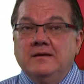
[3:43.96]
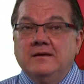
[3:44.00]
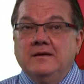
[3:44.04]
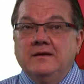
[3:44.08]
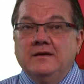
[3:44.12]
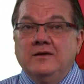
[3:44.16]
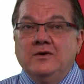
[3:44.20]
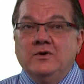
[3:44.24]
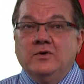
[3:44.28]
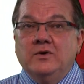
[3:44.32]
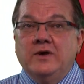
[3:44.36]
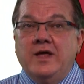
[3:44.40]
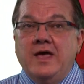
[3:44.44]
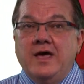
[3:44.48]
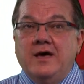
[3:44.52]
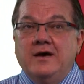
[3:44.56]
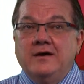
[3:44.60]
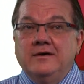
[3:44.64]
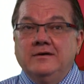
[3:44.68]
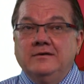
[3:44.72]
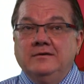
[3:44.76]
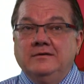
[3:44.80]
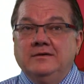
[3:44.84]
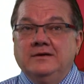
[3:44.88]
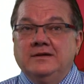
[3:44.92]
you're
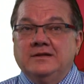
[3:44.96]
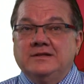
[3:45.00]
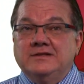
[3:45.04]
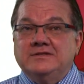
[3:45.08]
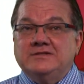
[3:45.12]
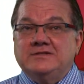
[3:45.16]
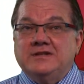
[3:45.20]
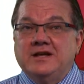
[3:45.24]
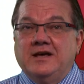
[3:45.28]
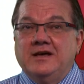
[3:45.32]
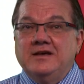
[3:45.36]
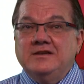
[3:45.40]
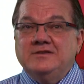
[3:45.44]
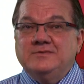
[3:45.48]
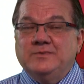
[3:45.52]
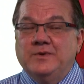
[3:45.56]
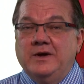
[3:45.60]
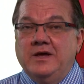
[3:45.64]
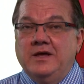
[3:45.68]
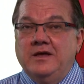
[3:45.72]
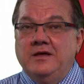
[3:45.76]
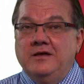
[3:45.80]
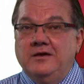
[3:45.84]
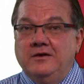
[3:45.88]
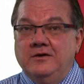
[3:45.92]
now at the stage where
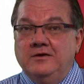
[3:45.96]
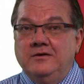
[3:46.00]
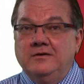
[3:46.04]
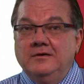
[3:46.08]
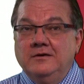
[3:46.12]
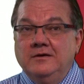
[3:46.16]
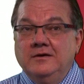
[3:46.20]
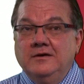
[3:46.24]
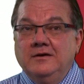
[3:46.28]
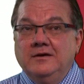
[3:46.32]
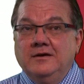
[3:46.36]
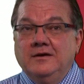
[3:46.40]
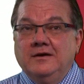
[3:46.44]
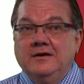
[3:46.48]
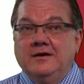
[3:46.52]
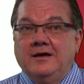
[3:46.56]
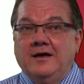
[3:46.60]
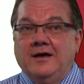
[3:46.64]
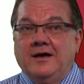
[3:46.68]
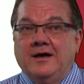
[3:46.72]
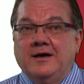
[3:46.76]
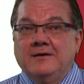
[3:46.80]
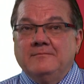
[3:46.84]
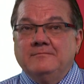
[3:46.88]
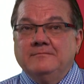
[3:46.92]
you
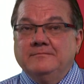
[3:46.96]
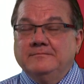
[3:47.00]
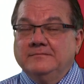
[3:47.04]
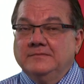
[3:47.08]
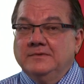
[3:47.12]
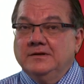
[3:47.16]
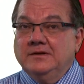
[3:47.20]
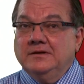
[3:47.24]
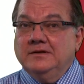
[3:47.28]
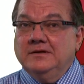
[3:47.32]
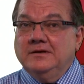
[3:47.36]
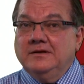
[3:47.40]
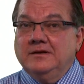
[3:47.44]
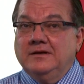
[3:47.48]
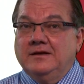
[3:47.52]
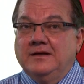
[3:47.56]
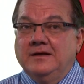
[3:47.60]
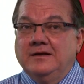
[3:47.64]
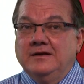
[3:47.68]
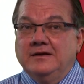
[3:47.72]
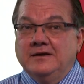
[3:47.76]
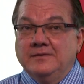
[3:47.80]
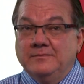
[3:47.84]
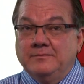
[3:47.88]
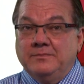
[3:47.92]
can
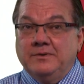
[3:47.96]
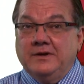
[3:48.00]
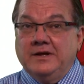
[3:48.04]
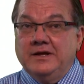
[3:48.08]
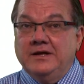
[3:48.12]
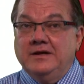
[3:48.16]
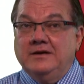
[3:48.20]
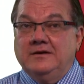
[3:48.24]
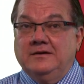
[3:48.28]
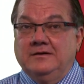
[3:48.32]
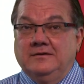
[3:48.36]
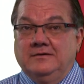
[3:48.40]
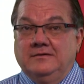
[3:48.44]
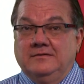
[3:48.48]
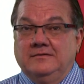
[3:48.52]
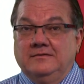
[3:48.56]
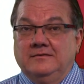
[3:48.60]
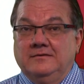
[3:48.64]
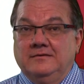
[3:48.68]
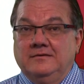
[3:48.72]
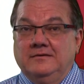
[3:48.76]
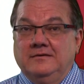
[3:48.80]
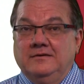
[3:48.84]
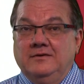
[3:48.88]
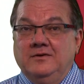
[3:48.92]
complete
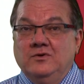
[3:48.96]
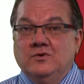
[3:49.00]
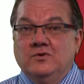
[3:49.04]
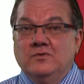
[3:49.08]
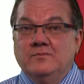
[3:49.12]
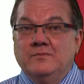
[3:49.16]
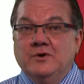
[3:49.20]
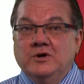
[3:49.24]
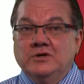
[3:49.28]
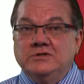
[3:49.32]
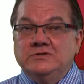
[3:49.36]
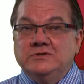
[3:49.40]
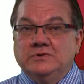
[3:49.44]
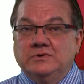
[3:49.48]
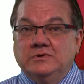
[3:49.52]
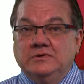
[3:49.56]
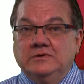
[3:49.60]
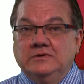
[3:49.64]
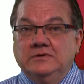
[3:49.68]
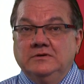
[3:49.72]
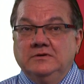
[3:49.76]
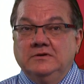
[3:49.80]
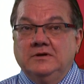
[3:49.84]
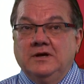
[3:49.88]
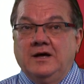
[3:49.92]
your module
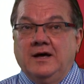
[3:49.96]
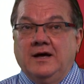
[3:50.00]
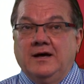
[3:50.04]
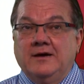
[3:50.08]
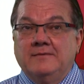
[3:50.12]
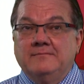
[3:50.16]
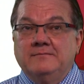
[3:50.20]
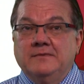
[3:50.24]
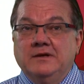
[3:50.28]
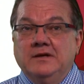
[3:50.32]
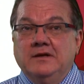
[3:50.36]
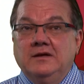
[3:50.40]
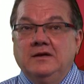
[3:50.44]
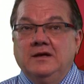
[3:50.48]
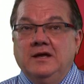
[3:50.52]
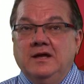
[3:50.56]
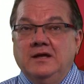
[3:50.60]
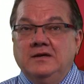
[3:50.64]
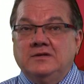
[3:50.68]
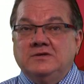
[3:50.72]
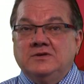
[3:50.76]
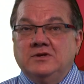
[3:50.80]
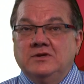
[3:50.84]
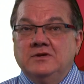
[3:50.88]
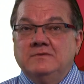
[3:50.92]
in
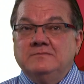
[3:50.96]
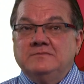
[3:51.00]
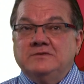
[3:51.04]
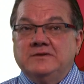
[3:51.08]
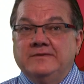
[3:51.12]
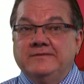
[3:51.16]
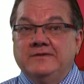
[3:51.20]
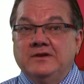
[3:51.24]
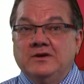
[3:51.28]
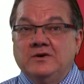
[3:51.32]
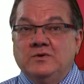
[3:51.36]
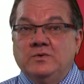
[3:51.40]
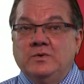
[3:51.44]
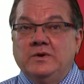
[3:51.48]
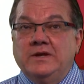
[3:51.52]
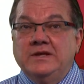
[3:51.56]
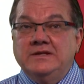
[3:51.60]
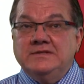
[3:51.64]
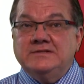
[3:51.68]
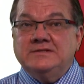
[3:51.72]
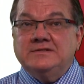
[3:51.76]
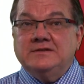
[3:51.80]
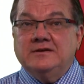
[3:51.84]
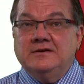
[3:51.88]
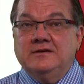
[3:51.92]
terms of the
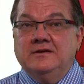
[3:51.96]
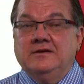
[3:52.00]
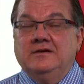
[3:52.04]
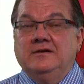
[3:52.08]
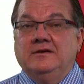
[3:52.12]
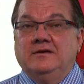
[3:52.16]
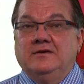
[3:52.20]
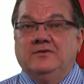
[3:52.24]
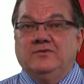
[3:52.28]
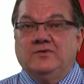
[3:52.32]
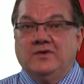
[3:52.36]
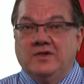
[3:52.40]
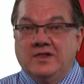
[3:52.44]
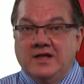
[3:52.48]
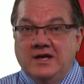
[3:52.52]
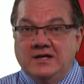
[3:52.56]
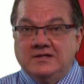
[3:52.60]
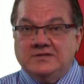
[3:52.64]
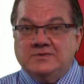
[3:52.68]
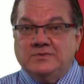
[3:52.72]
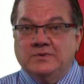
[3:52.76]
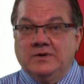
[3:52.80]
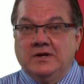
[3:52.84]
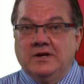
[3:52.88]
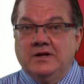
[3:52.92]
quiz. So
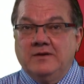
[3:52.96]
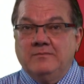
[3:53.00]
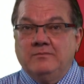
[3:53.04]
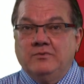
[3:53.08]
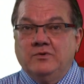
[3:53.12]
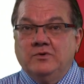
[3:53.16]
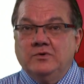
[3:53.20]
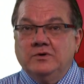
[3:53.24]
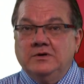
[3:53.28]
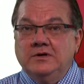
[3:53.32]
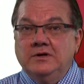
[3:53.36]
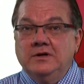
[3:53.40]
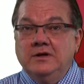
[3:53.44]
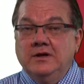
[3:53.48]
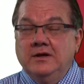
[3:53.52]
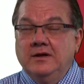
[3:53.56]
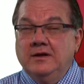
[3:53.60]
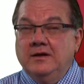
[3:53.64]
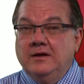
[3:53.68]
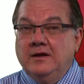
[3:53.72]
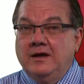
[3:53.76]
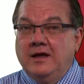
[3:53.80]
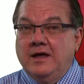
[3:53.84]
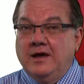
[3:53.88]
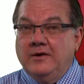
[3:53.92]
that's really important.
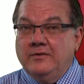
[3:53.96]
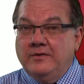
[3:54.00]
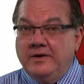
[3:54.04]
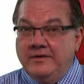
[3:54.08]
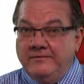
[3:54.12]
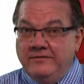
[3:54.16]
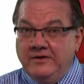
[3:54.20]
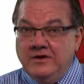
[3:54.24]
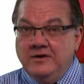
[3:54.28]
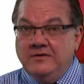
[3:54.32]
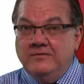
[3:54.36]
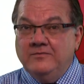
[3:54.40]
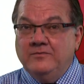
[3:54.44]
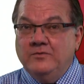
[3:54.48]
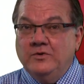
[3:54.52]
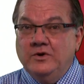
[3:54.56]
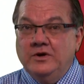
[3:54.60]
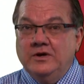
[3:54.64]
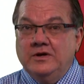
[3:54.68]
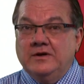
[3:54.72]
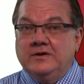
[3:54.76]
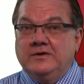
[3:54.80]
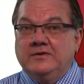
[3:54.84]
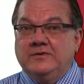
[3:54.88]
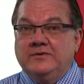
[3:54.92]
However you've
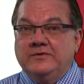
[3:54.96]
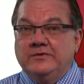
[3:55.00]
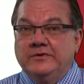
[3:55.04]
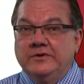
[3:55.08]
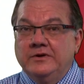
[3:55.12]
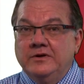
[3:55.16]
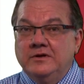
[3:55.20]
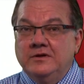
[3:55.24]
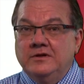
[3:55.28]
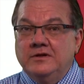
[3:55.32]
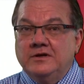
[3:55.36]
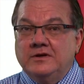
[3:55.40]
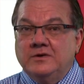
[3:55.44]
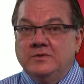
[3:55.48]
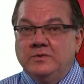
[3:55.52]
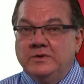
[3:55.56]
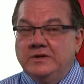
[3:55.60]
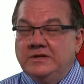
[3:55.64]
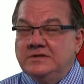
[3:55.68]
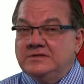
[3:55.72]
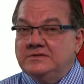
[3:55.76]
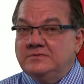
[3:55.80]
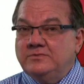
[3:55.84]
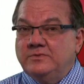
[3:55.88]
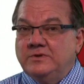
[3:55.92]
worked through the
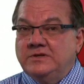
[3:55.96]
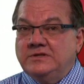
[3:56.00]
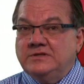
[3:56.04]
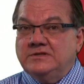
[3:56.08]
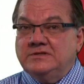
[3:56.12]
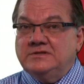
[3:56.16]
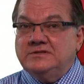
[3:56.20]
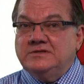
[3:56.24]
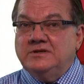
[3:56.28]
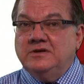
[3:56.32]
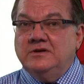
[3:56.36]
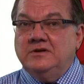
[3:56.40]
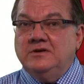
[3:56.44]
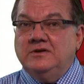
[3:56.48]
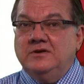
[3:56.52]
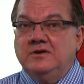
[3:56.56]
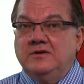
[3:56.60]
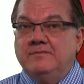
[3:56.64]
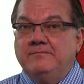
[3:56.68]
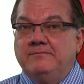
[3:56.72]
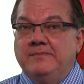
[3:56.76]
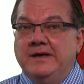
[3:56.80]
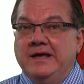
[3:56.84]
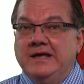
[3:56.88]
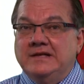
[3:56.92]
quiz, which has suited you
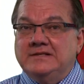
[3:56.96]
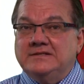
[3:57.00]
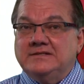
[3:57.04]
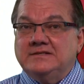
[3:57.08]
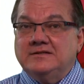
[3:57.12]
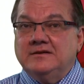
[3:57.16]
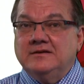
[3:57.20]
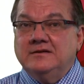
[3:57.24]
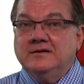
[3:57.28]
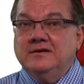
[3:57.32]
best,